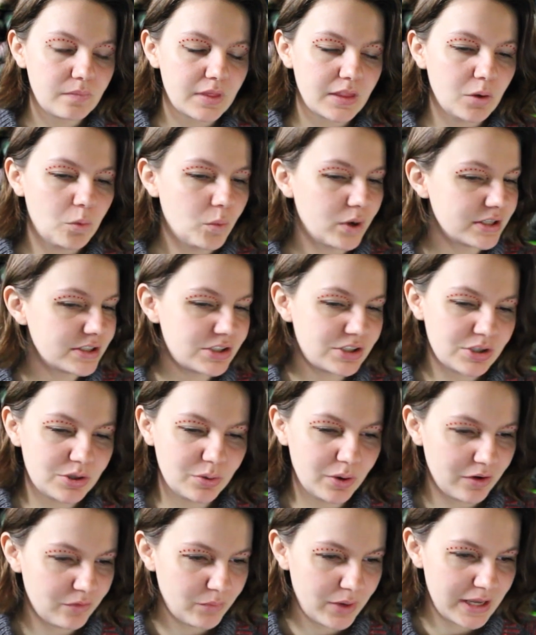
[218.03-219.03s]
once
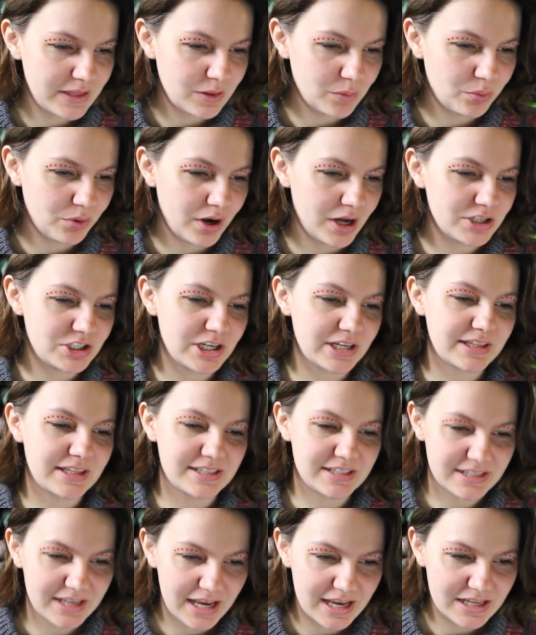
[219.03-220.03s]
you have made the project, the
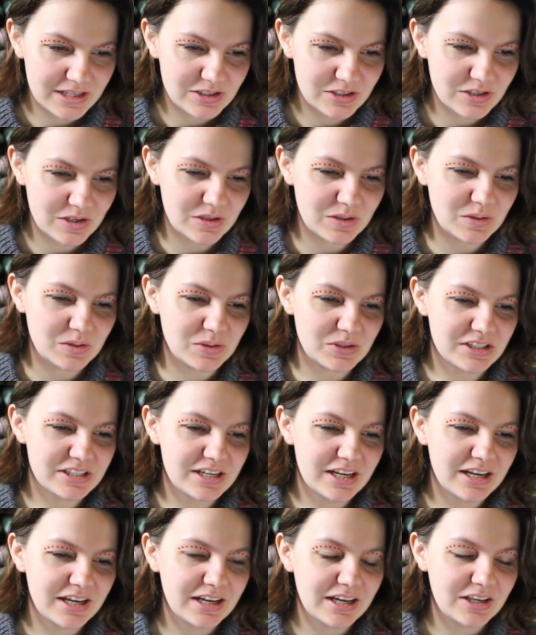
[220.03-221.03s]
skeins used,
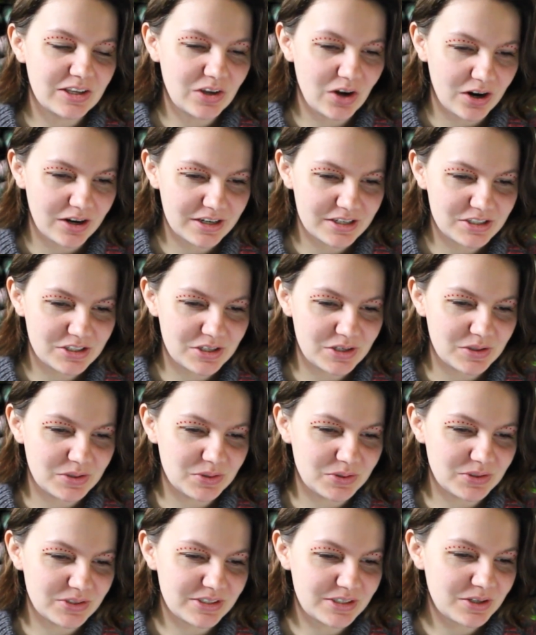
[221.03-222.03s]
yardage
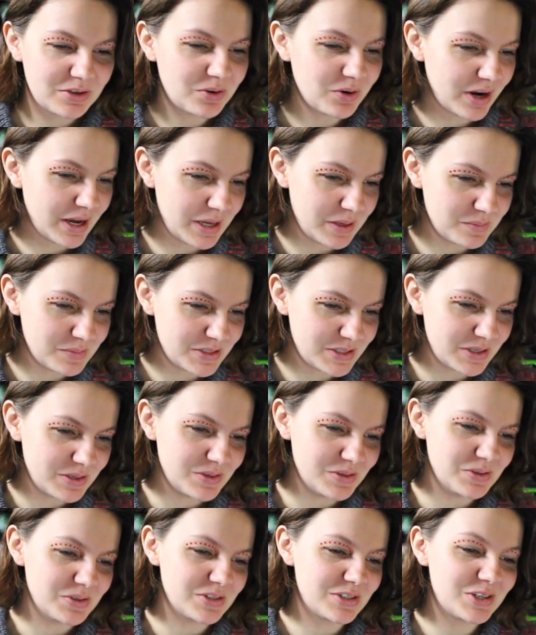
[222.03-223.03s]
used, grams
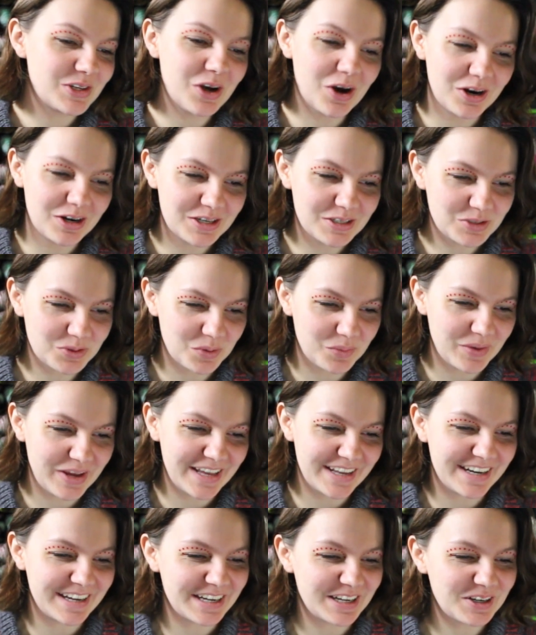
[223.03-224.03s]
used, yardage
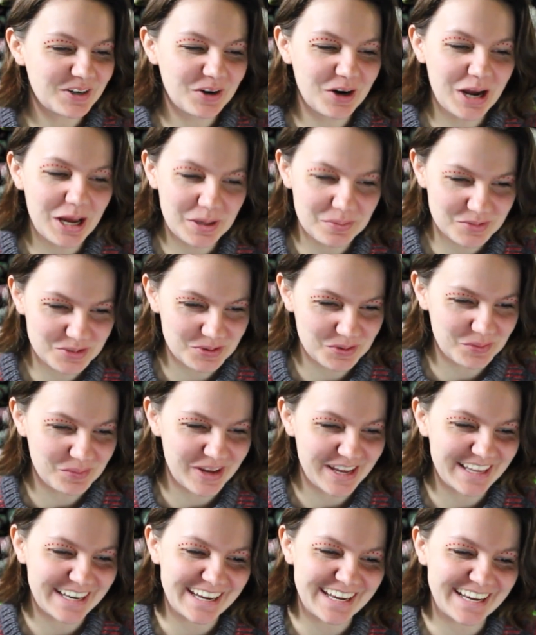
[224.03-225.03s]
remaining, grams
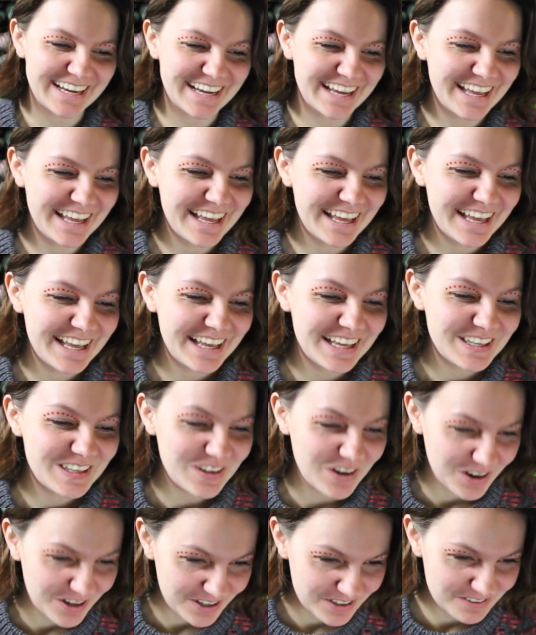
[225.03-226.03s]
remaining,
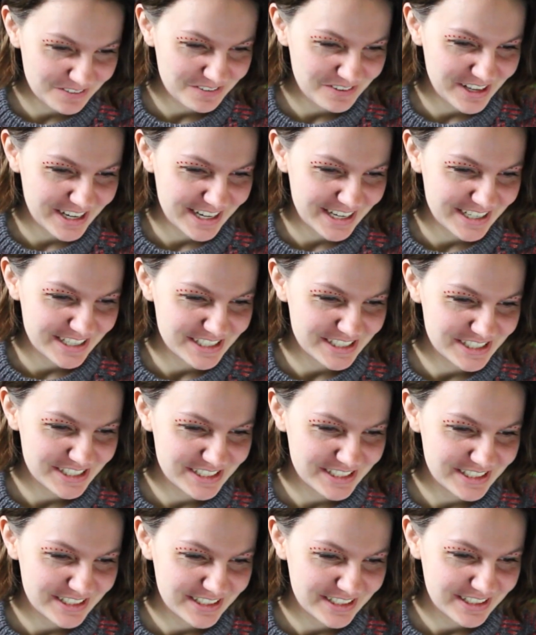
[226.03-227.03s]
yarn
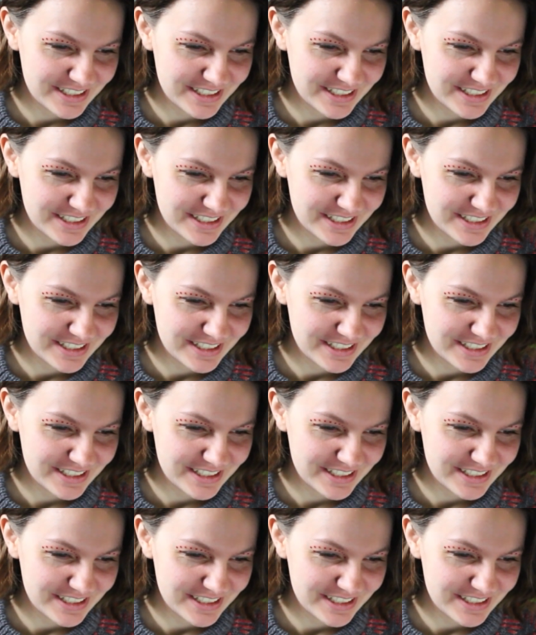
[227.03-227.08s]
finished.